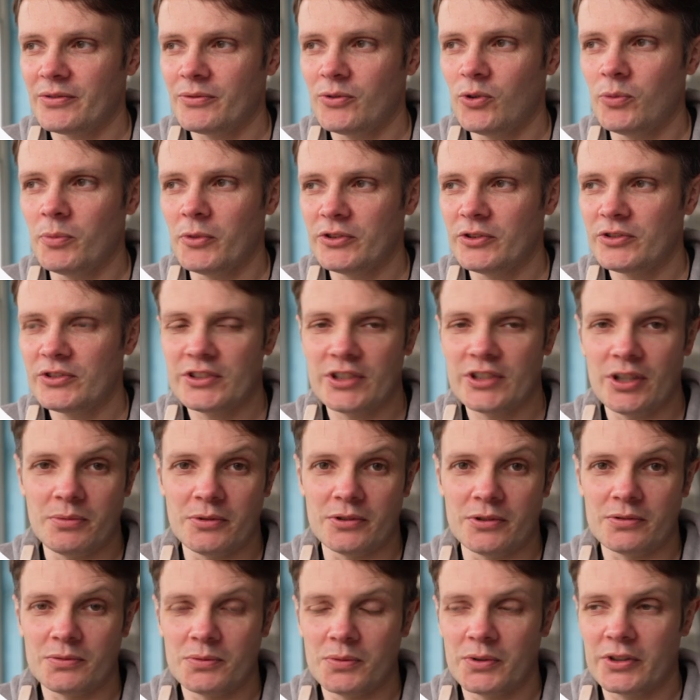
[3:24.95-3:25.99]
almost
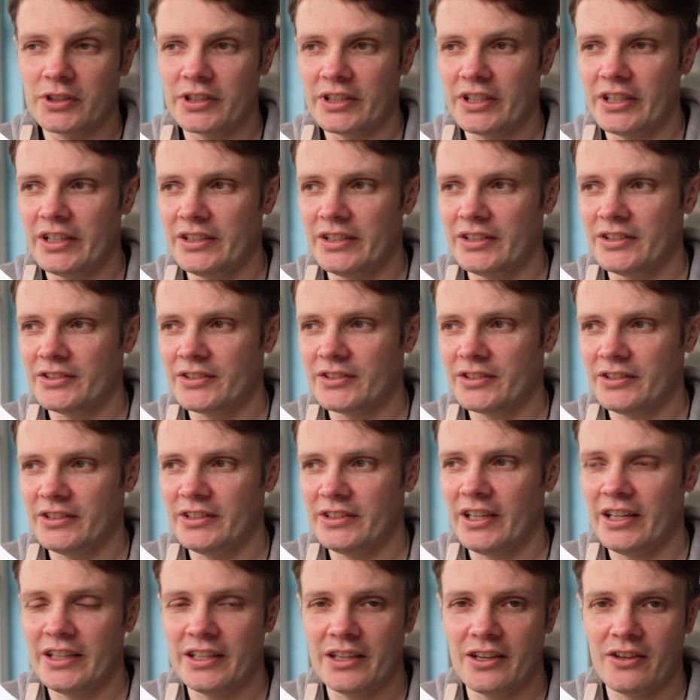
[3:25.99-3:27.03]
double what it is in
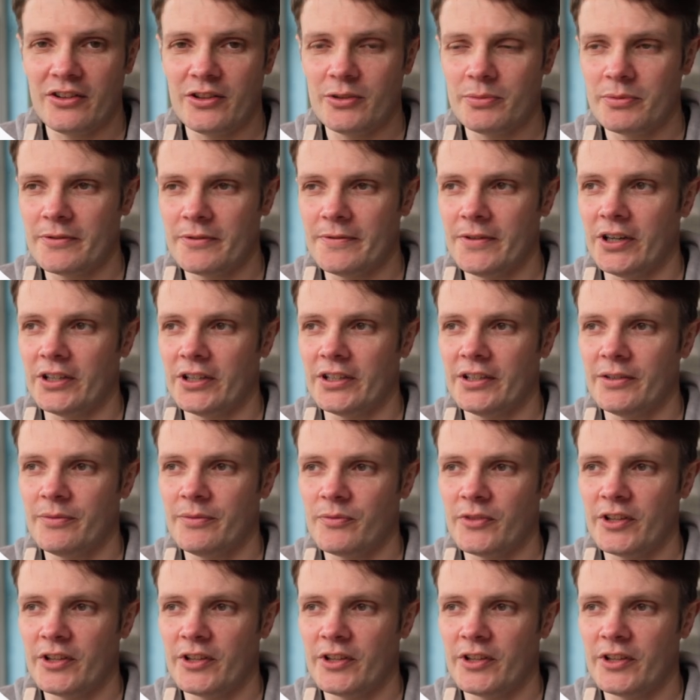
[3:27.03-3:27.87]
any other provider,